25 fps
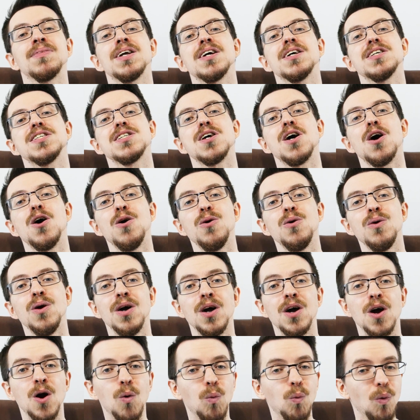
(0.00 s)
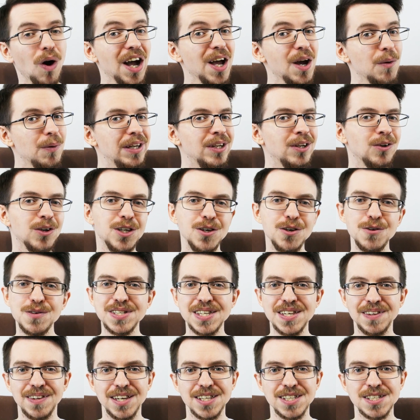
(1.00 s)
So why are we not
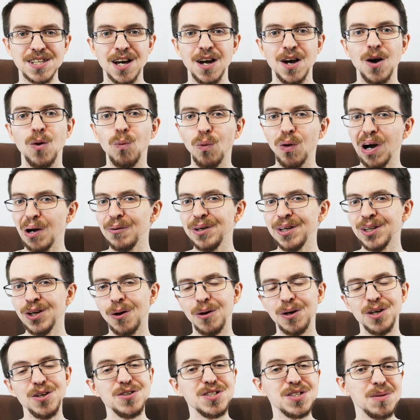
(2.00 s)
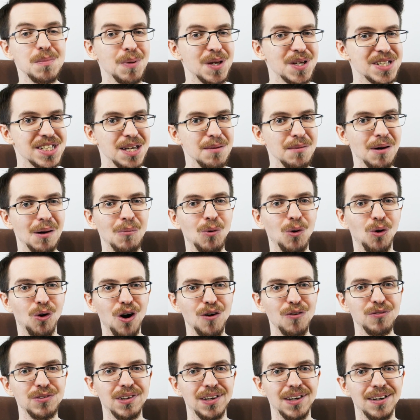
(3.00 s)
using this? Why are we not using placebo
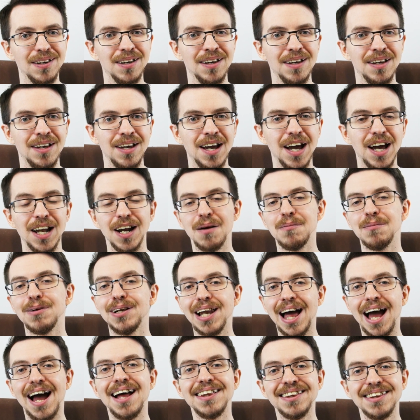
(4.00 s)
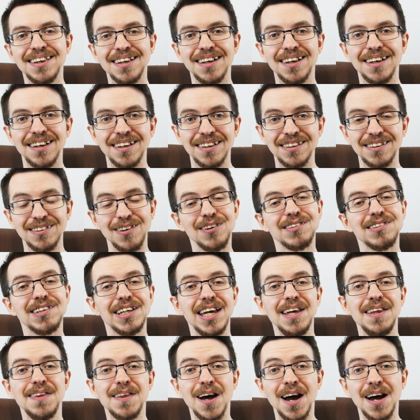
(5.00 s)
more often? And I'm glad that Dr.
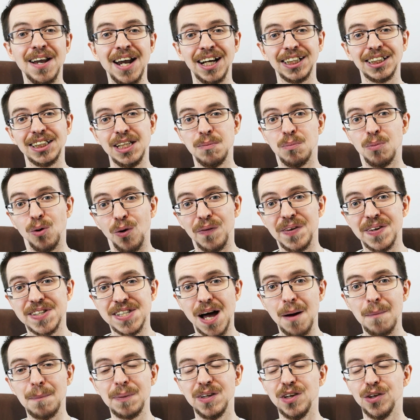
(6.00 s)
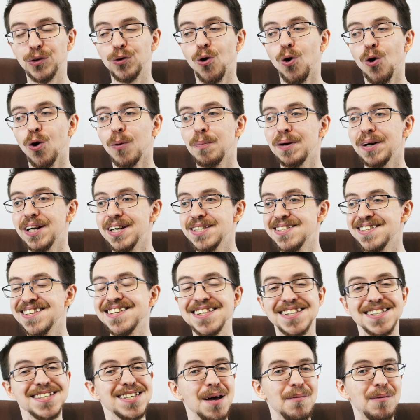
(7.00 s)
Keith Hearn actually brought this up in the talk, because this
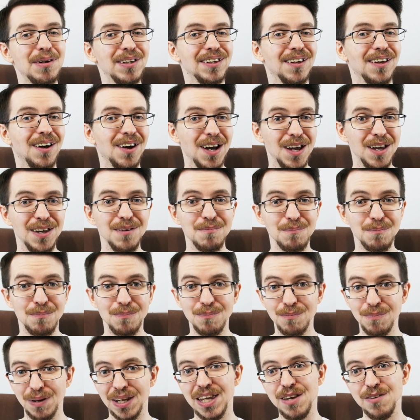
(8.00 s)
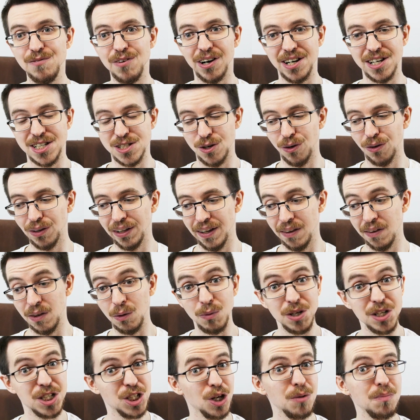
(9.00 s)
is something that I believe very strongly in,
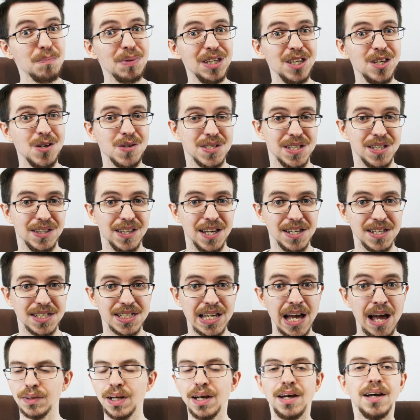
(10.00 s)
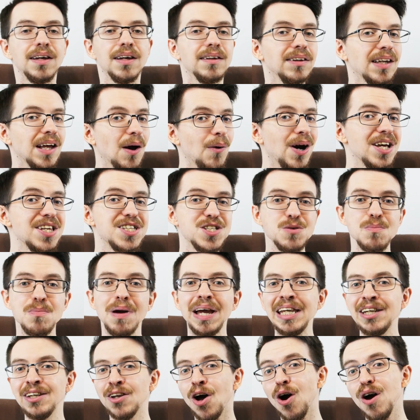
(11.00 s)
that we should be using this. Now, as you
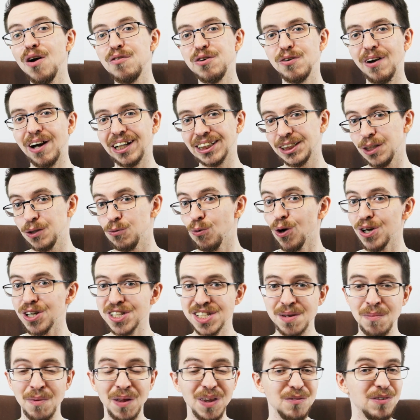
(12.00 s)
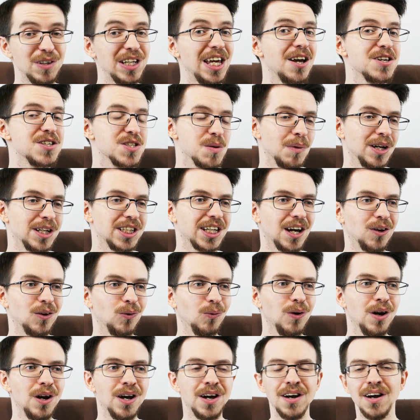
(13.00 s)
may know if you've actually watched some other videos on my
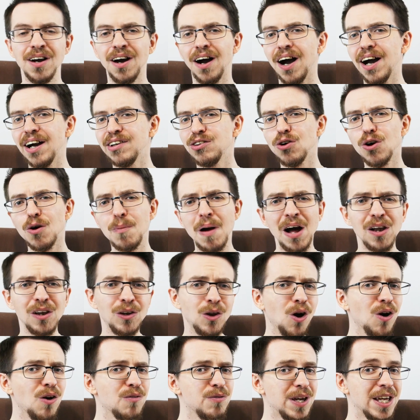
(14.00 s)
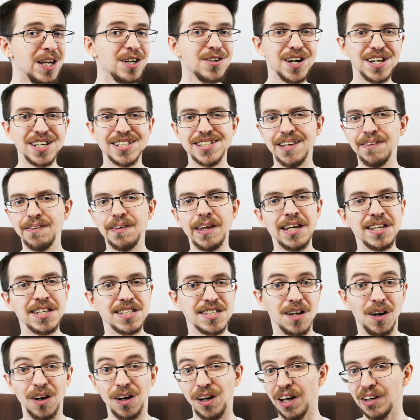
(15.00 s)
channel, I talk about a lot of interesting
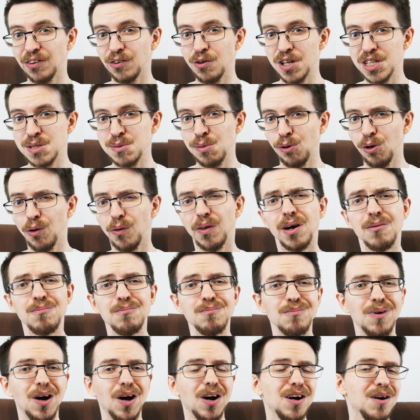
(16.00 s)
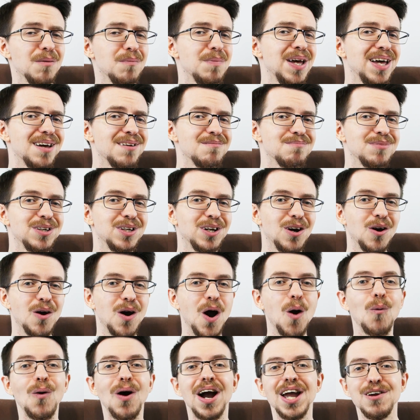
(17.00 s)
things that I like to explore that are a bit,
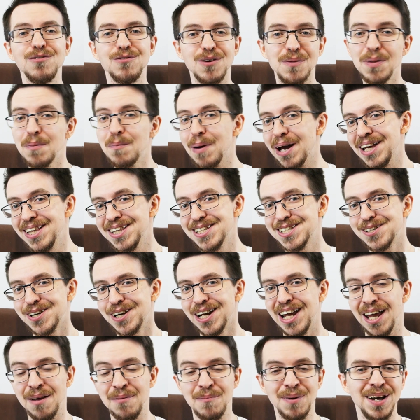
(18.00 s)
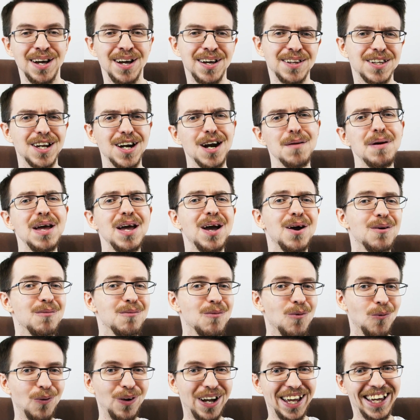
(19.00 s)
away from the mainstream. They're a bit
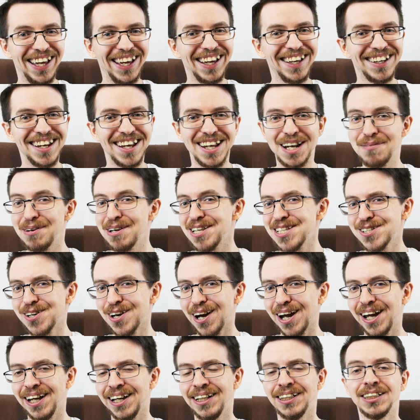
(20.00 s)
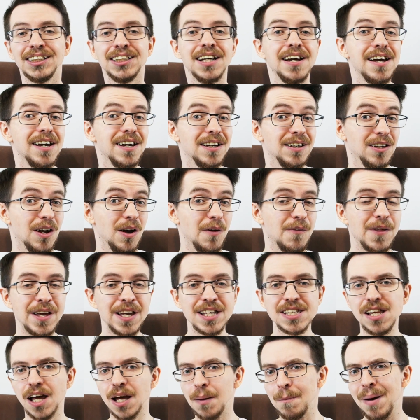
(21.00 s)
weird and a bit strange,
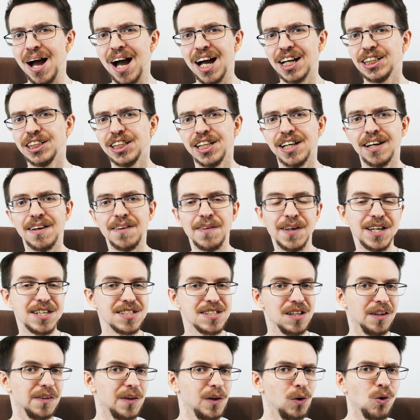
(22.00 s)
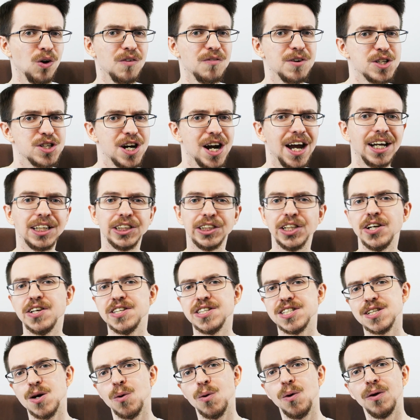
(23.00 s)
things like magic, things like the law of attraction
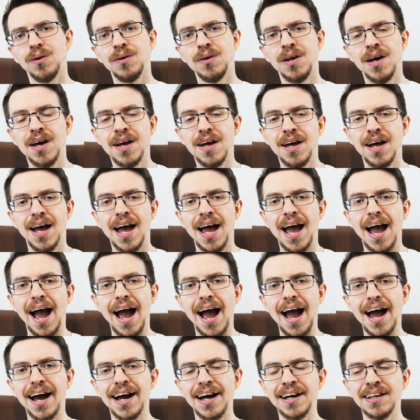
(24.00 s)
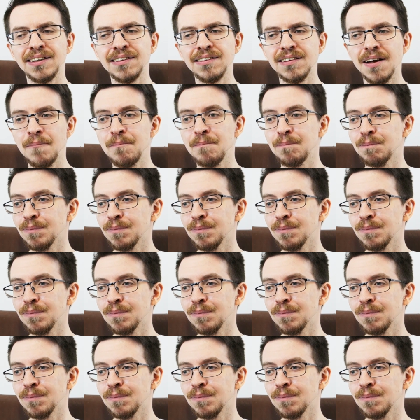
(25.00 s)
and so on. And